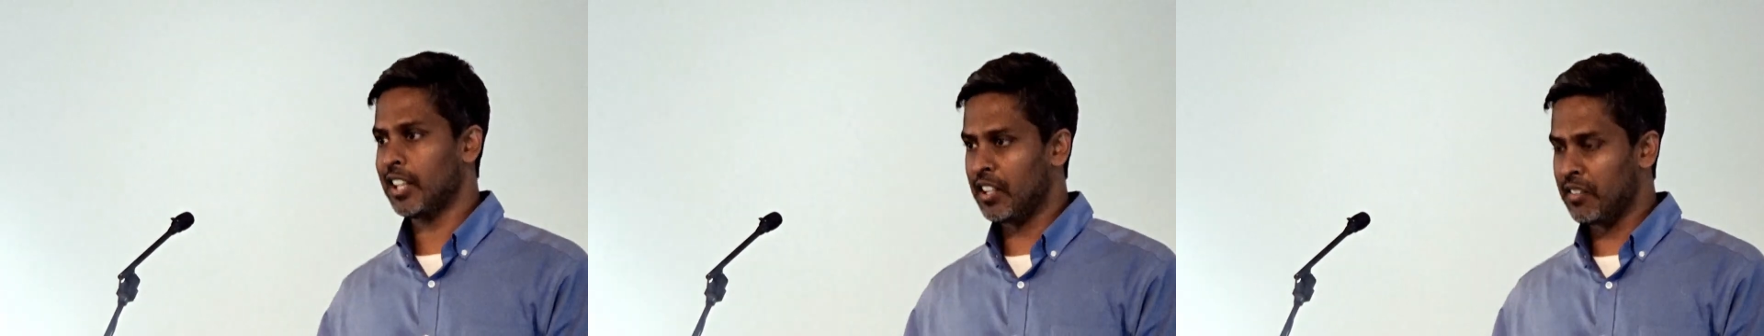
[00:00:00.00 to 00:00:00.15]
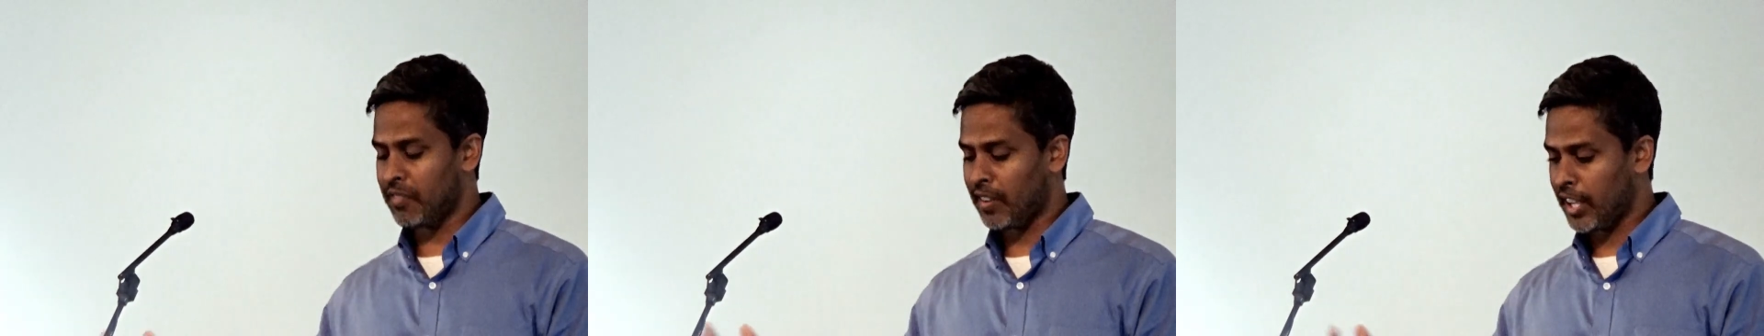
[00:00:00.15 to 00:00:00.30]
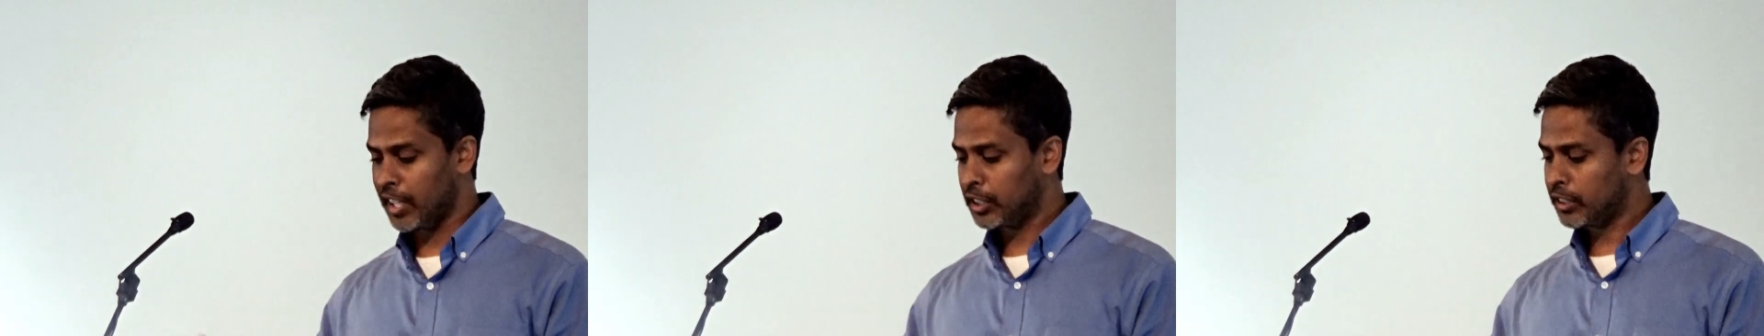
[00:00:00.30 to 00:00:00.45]
he
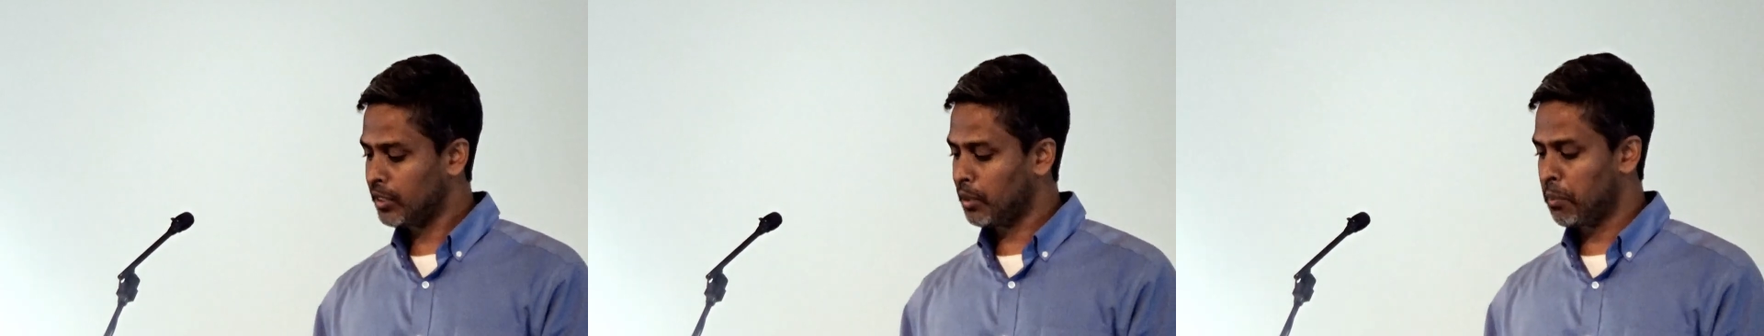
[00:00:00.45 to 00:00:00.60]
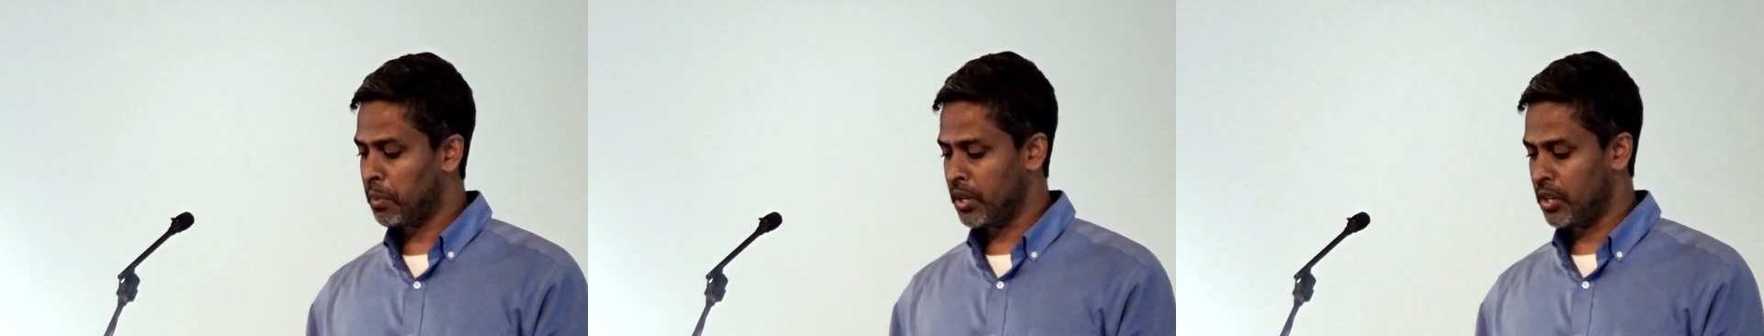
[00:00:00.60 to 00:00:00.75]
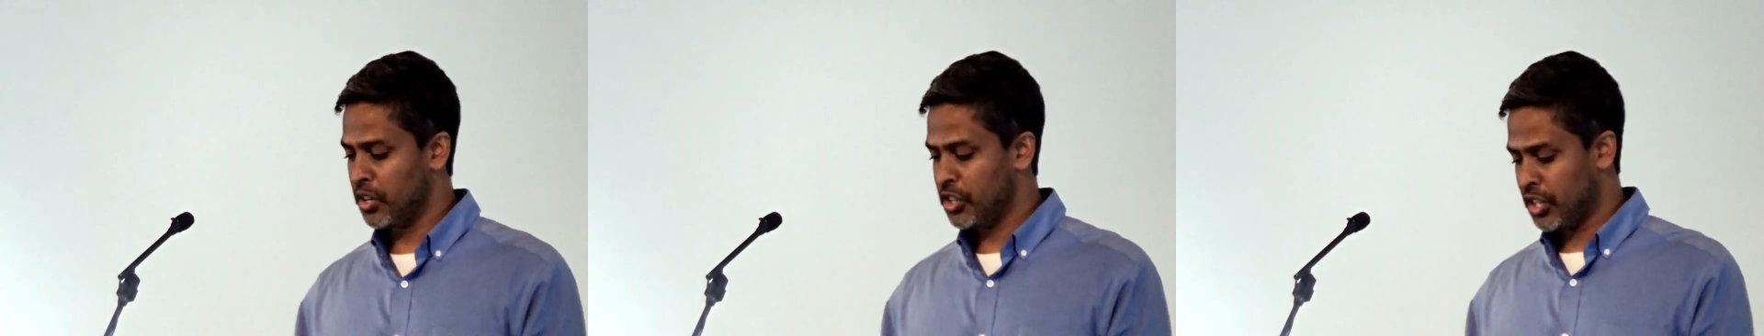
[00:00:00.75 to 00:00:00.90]
invites
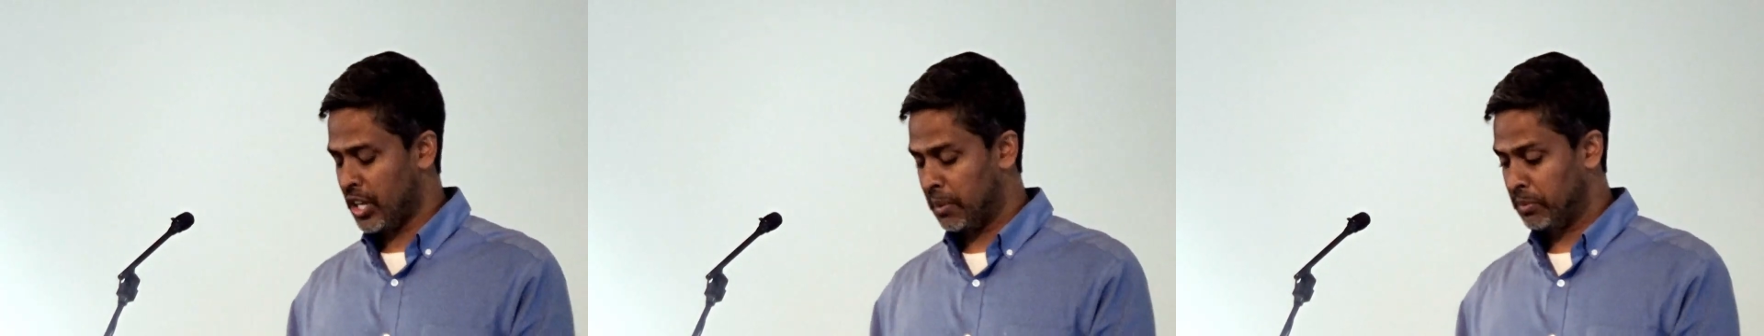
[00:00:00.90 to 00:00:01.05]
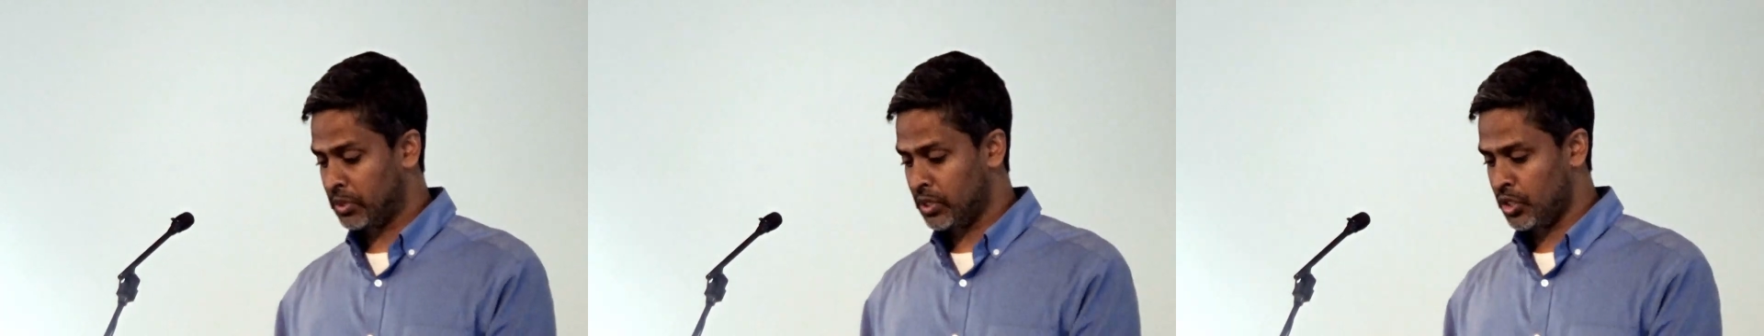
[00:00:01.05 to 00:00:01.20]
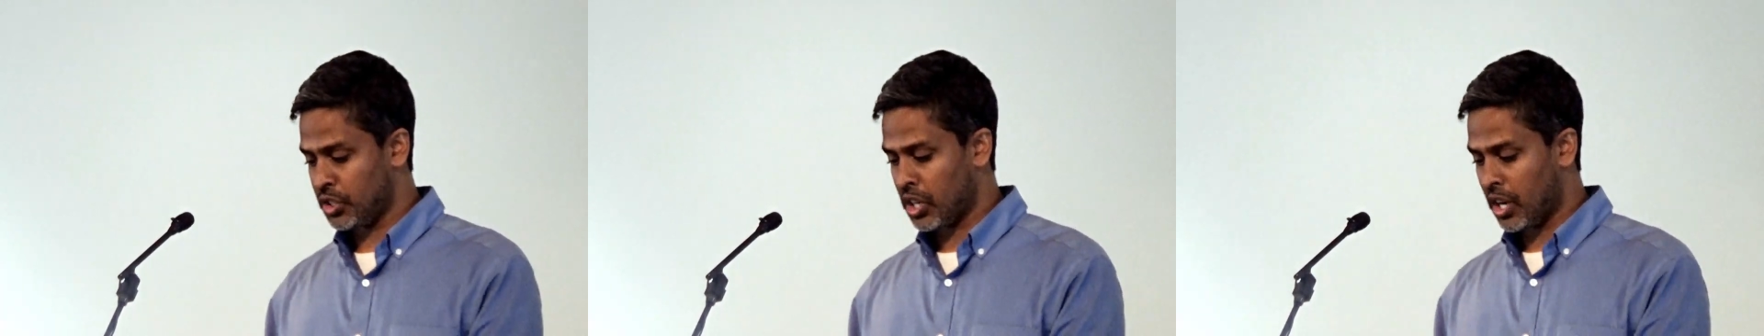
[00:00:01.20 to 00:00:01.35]
Peter,
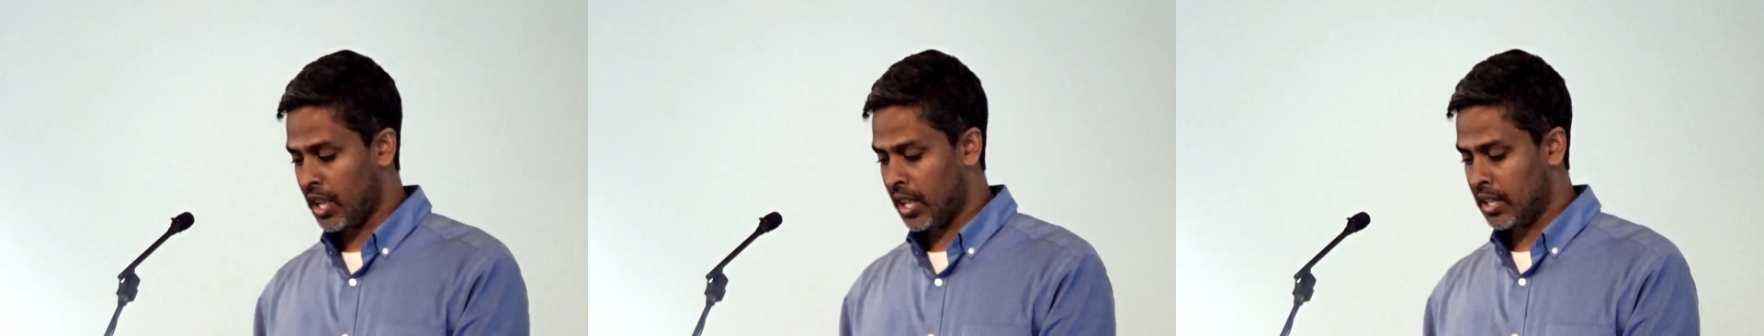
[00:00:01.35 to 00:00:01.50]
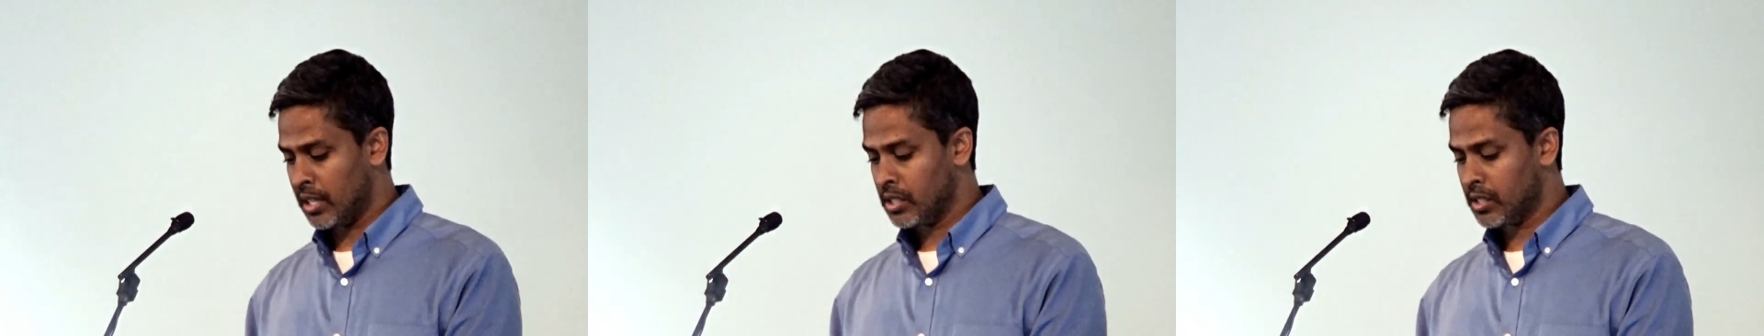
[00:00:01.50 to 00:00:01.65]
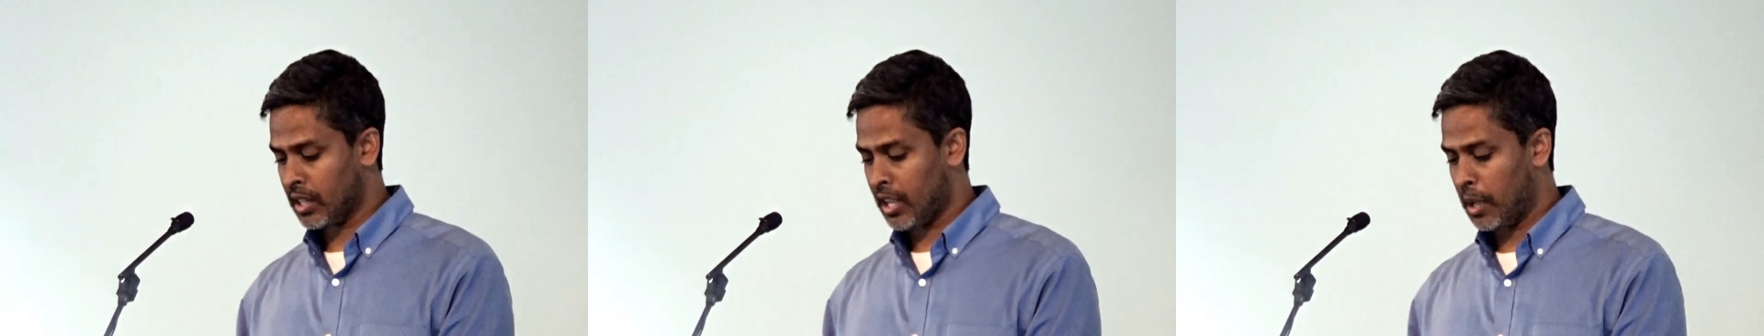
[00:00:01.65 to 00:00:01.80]
James, and
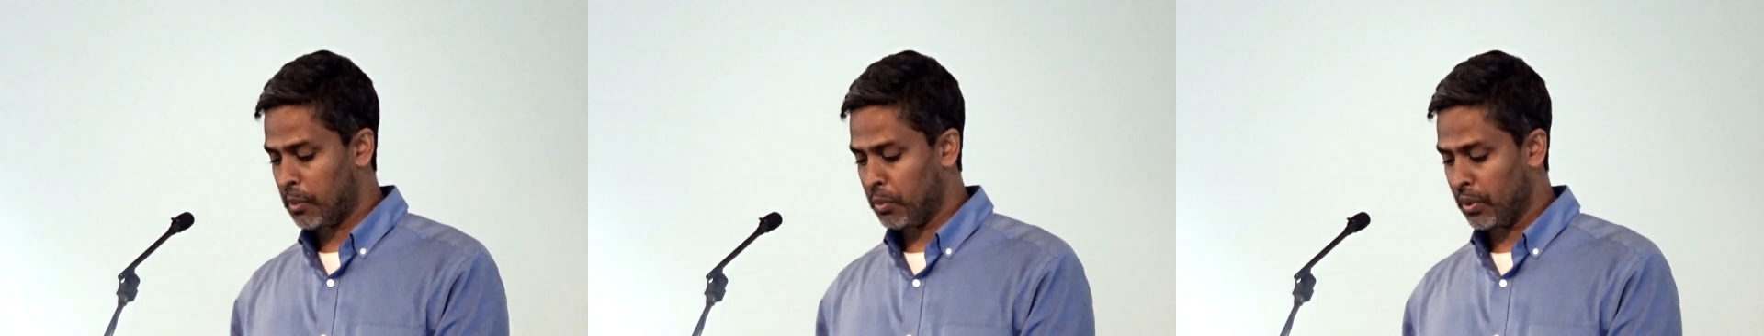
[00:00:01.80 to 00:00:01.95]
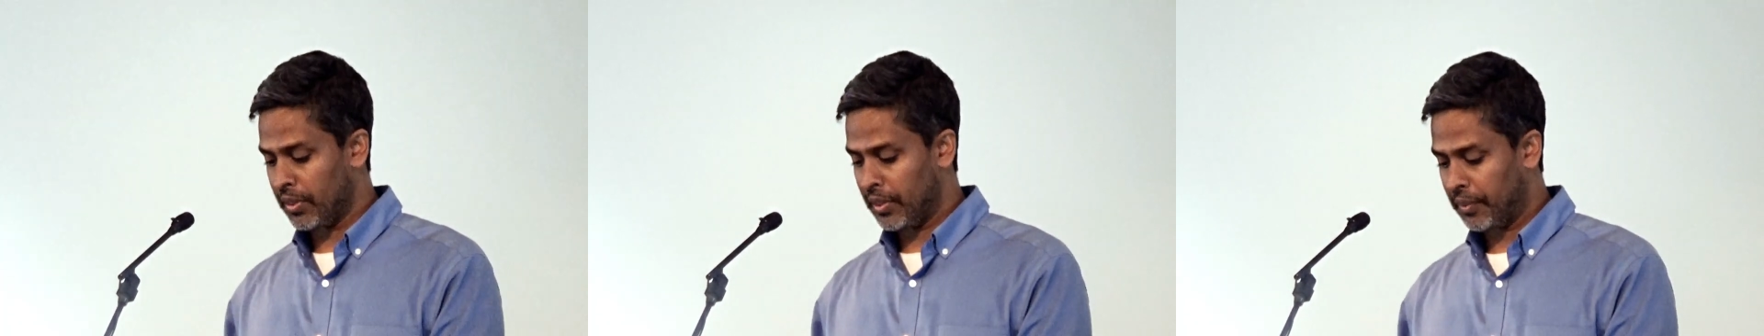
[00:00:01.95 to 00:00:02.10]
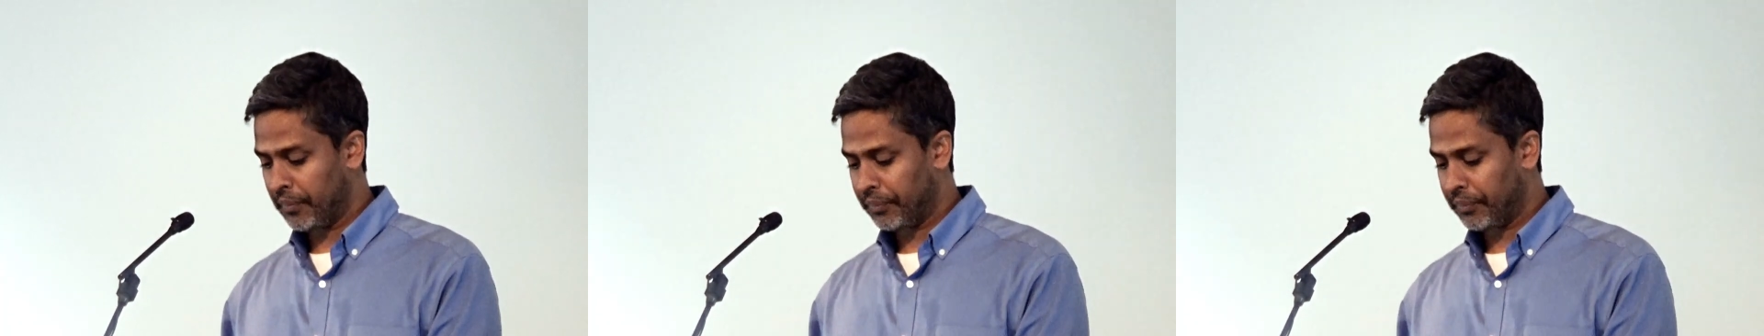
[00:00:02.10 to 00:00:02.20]
John to come with